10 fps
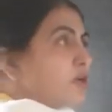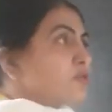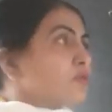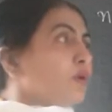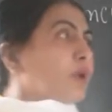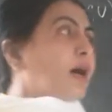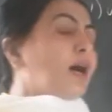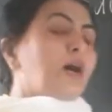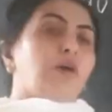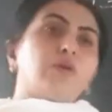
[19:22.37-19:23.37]
So
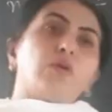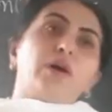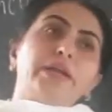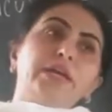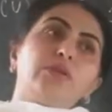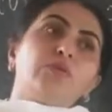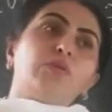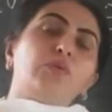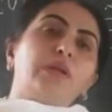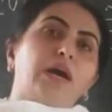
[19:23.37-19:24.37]
according
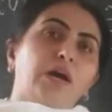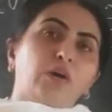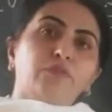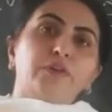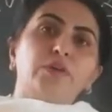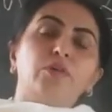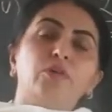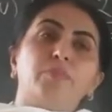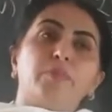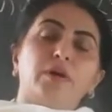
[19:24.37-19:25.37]
to law of
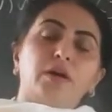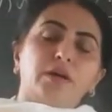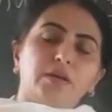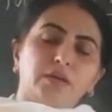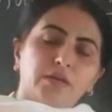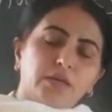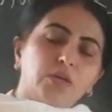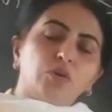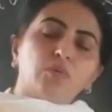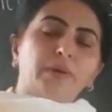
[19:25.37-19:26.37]

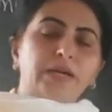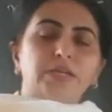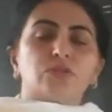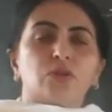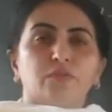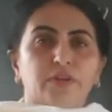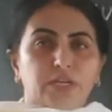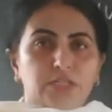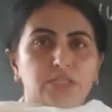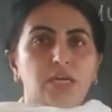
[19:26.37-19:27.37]
equipartition of
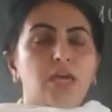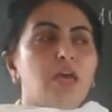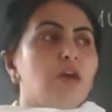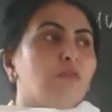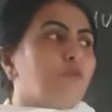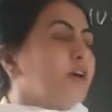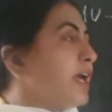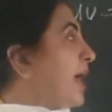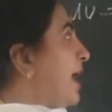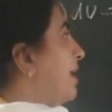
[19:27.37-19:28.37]
energy,
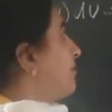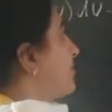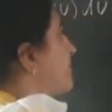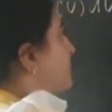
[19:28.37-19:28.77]
we have